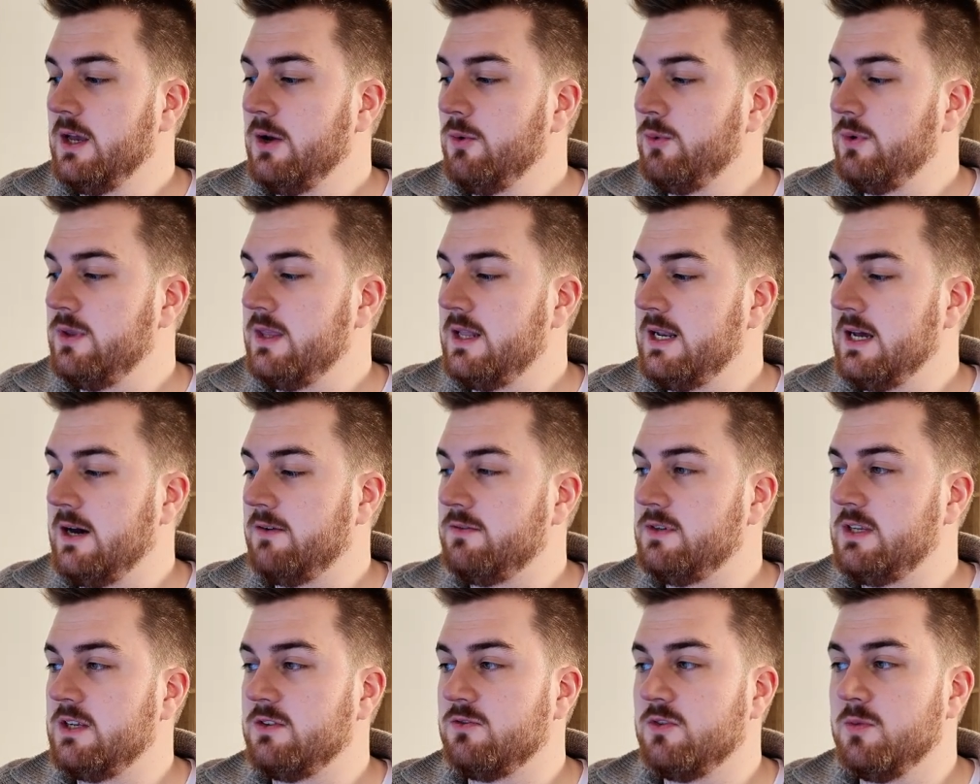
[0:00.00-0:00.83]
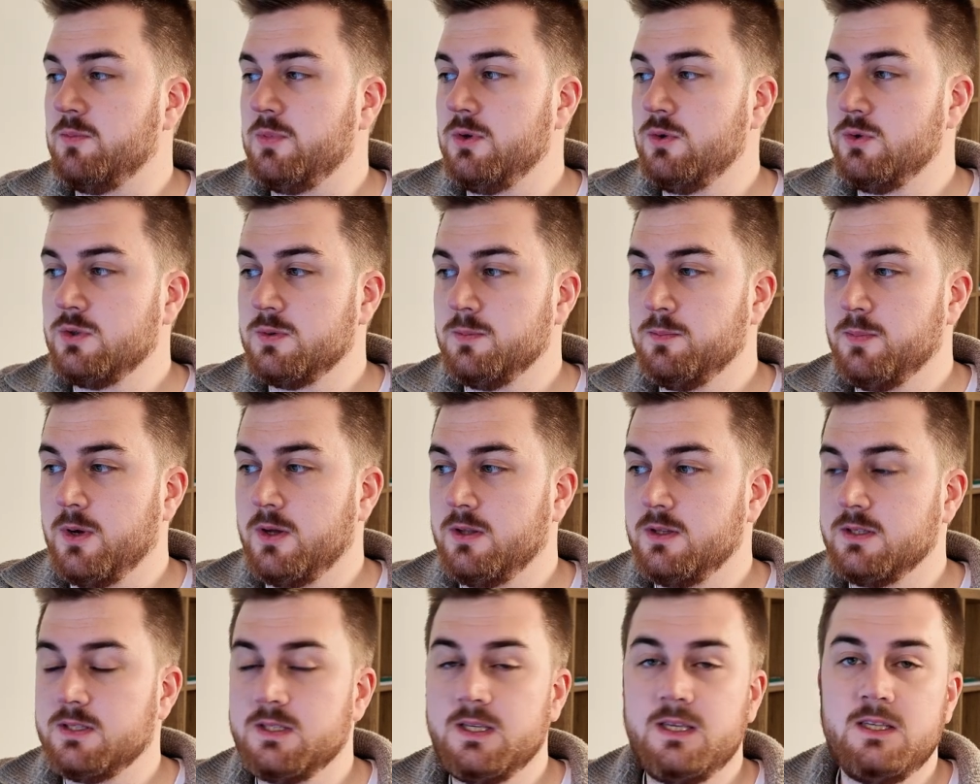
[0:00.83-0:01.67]
We then have distribution
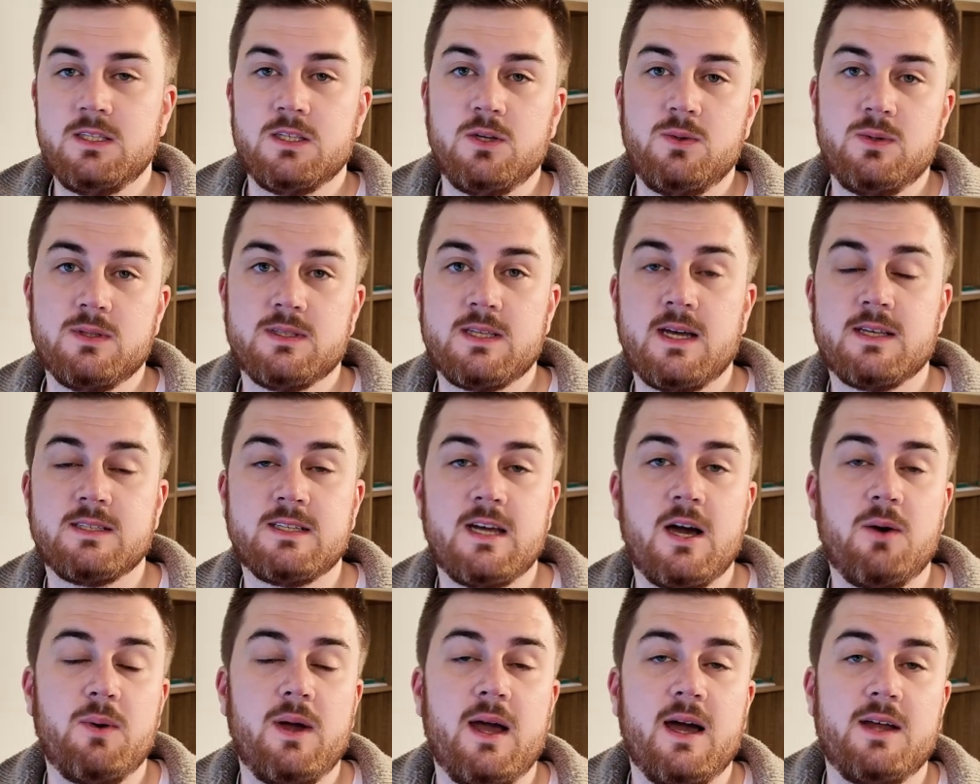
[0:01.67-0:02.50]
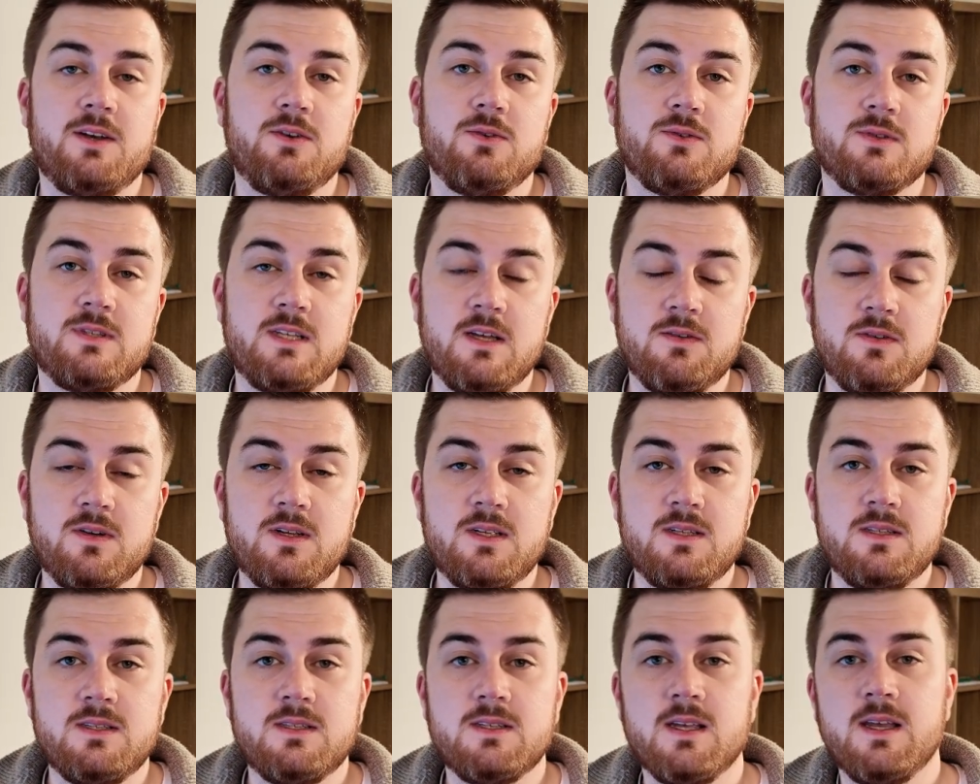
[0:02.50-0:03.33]
policy. So that's how it handles
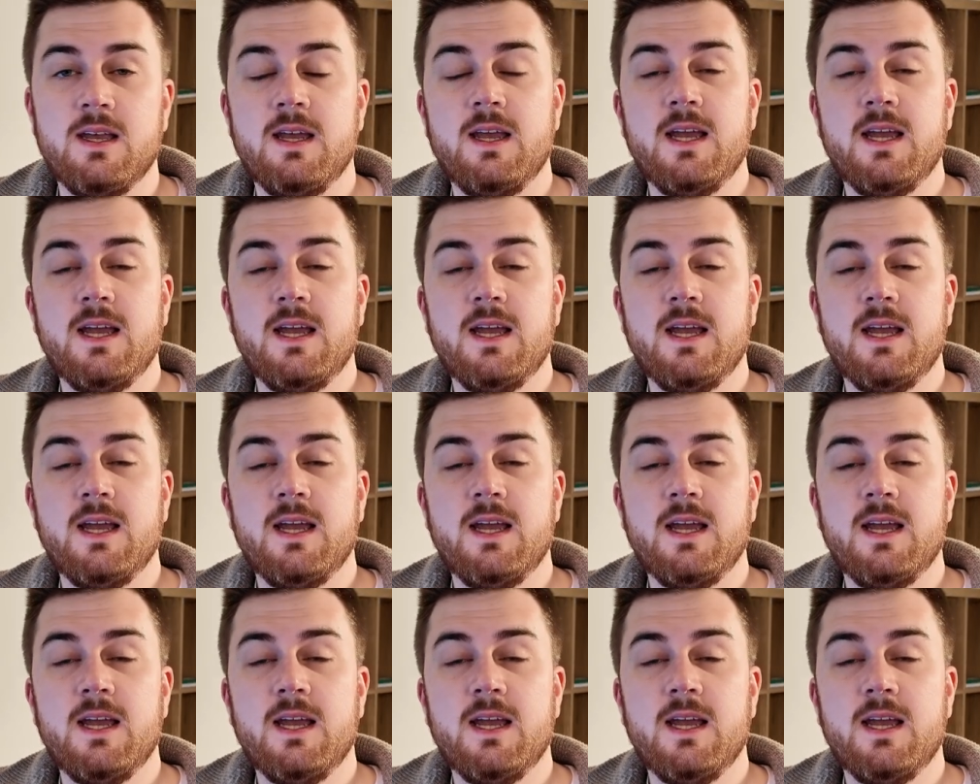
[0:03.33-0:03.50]
dividends.